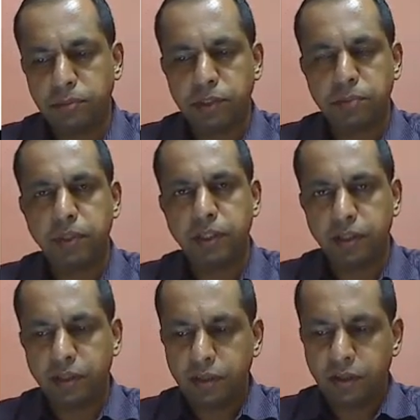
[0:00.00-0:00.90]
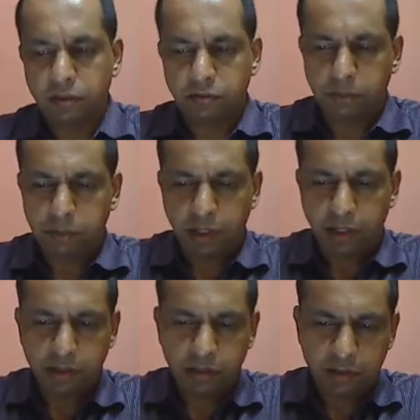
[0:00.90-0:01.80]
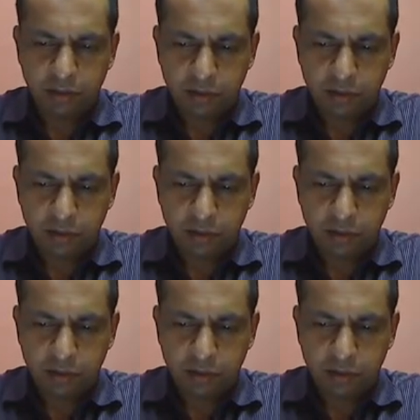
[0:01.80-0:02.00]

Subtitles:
This must be familiar.